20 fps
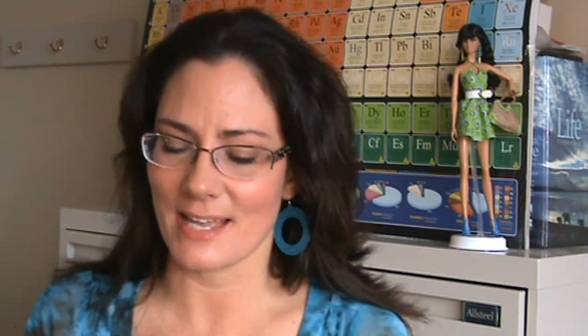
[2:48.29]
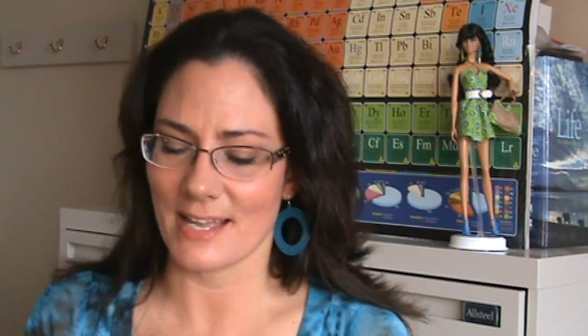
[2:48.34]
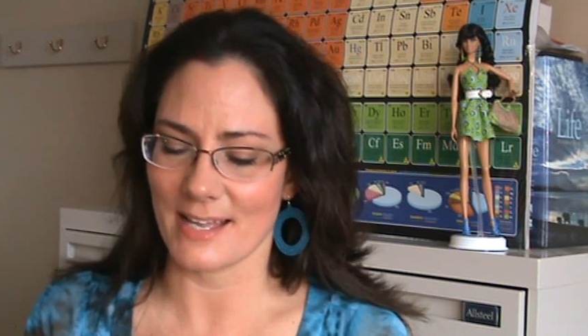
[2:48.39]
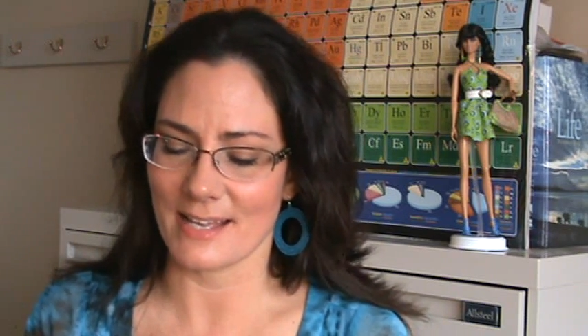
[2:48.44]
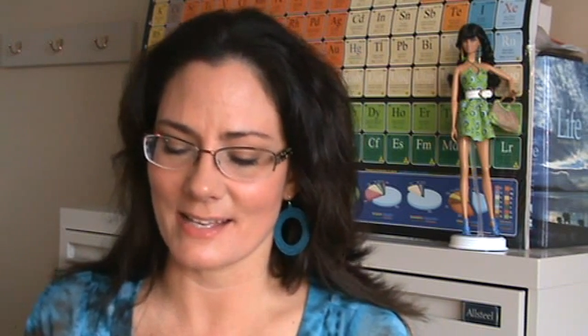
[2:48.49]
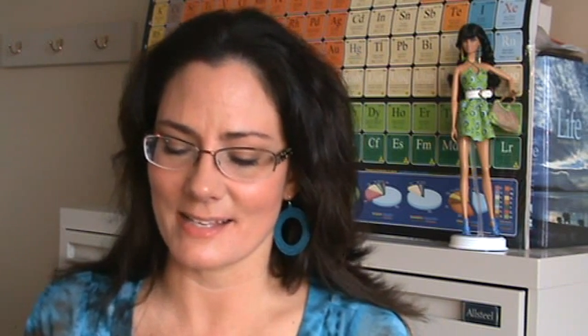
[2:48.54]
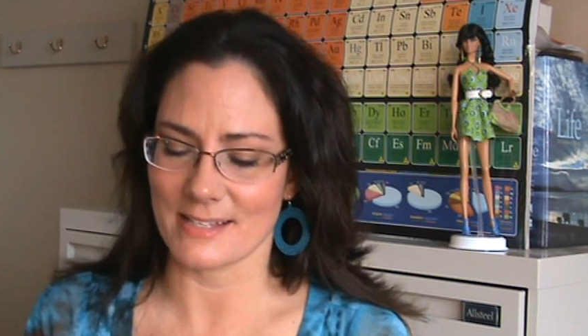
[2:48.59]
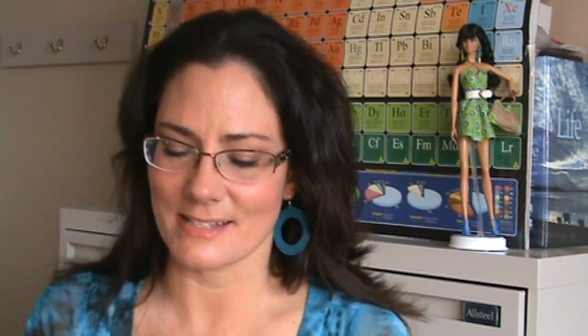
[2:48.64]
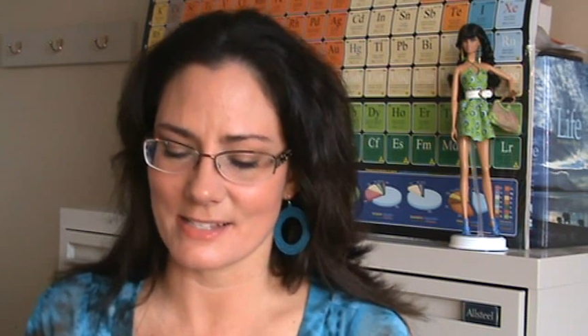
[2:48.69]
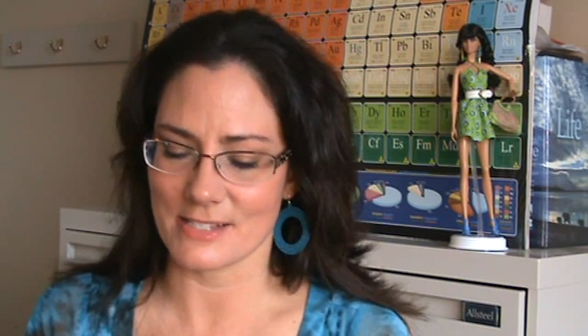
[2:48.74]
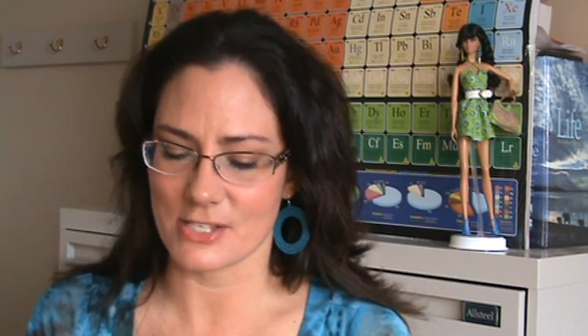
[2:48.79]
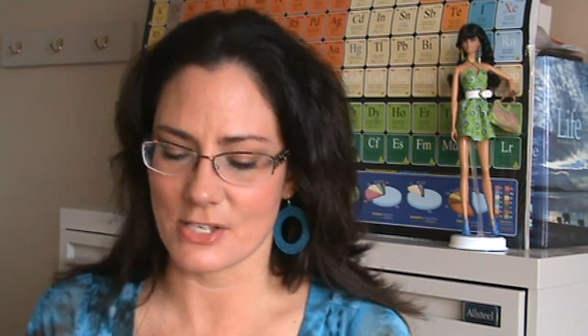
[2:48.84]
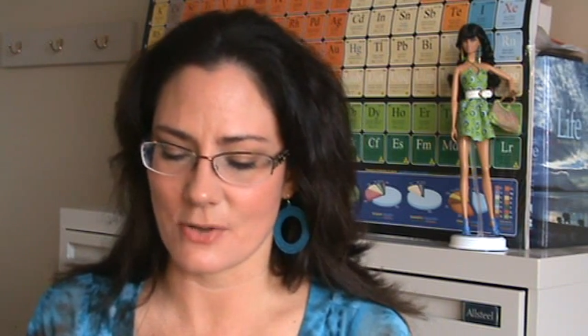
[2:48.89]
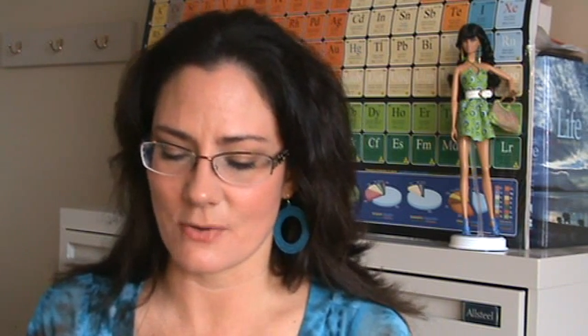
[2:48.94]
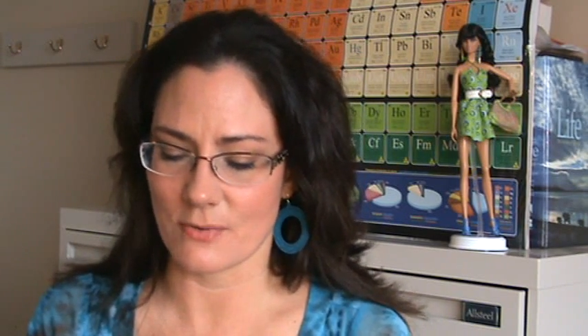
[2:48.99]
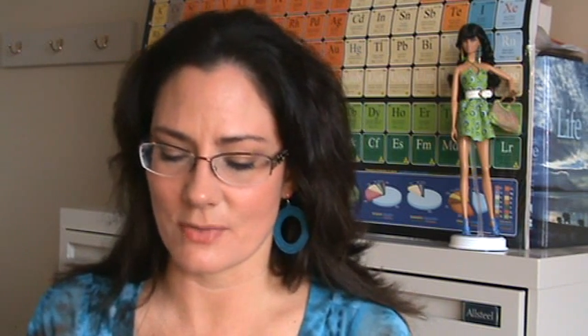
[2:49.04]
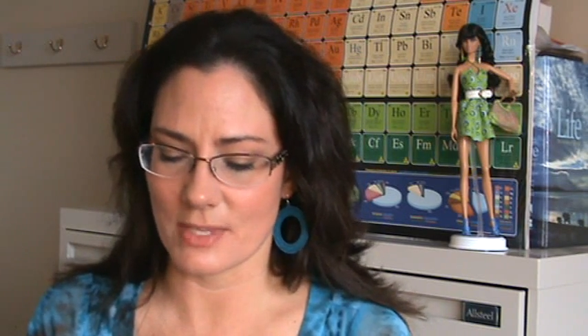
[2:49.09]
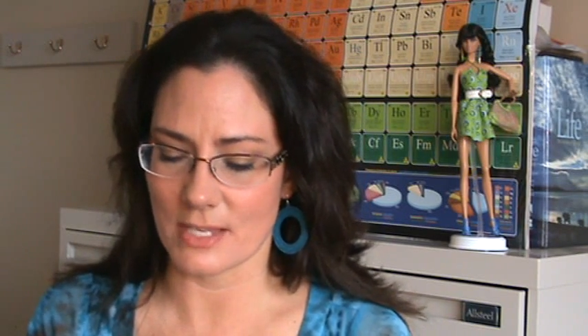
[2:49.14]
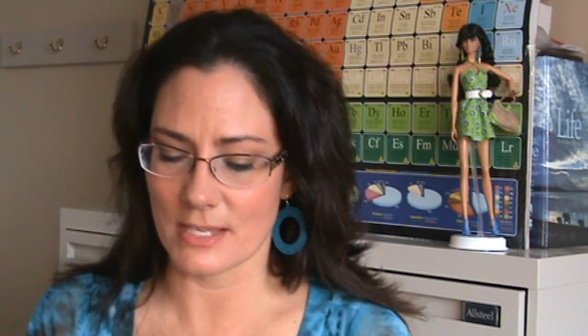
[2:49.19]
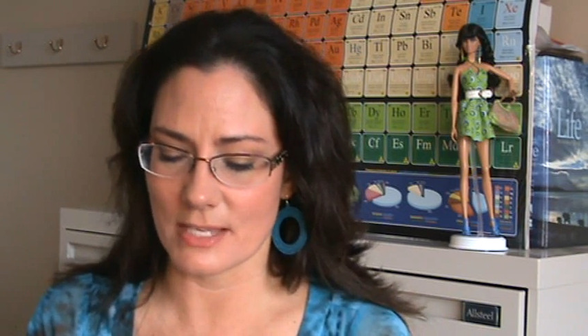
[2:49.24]
Uh,
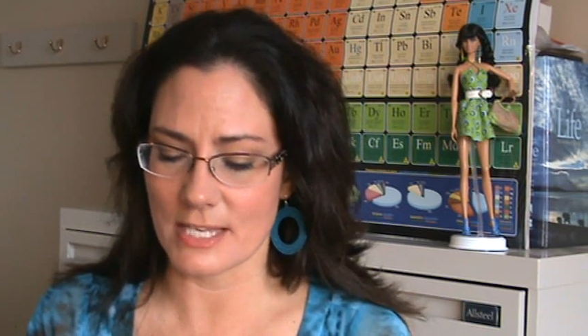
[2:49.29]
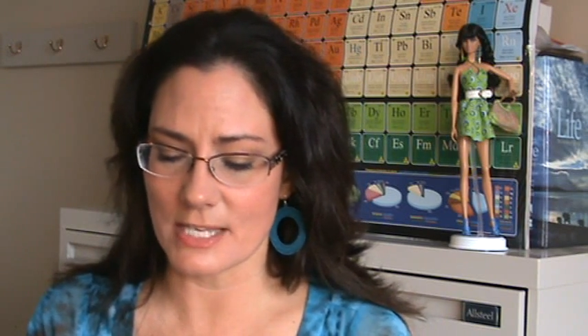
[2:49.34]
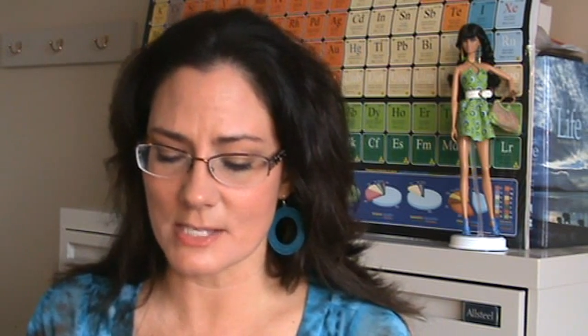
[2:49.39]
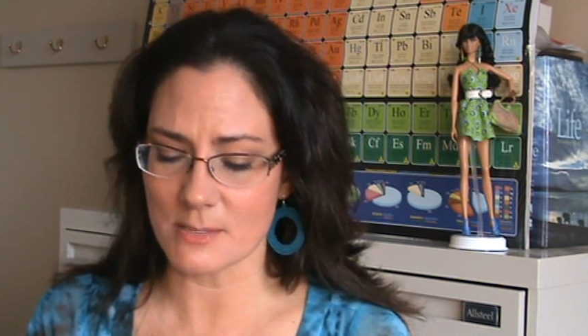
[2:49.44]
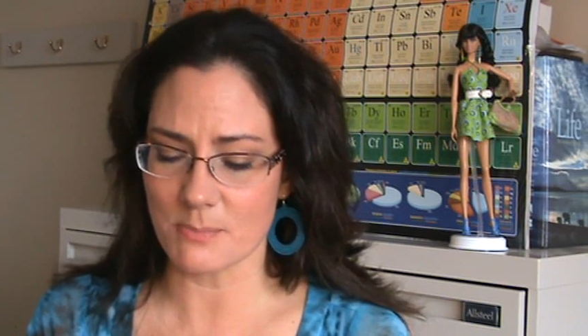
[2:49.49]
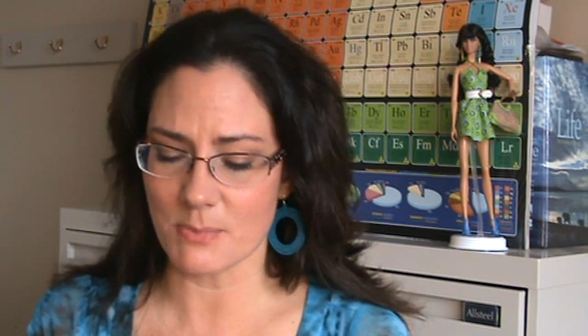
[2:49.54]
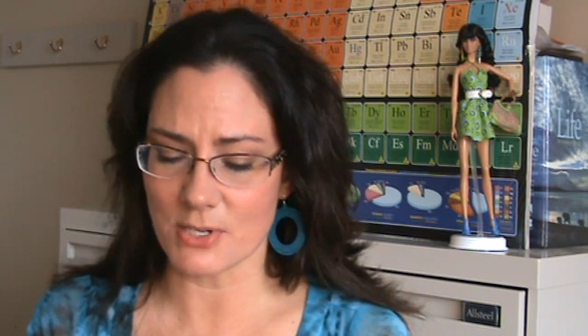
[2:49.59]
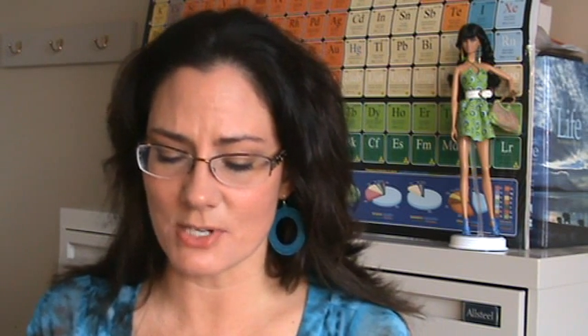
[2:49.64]
so his